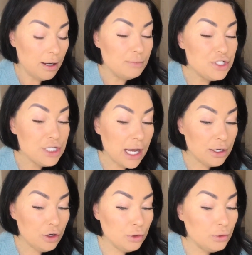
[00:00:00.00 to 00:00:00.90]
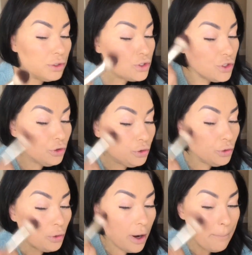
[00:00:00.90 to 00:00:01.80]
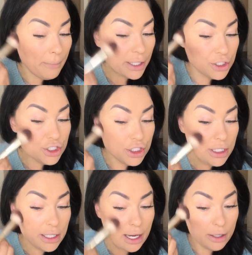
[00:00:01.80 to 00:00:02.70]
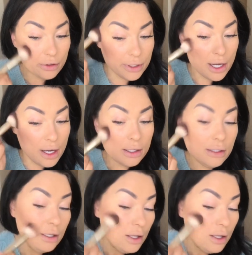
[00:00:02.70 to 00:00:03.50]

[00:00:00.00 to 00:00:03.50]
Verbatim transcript: shadow to my cheek area.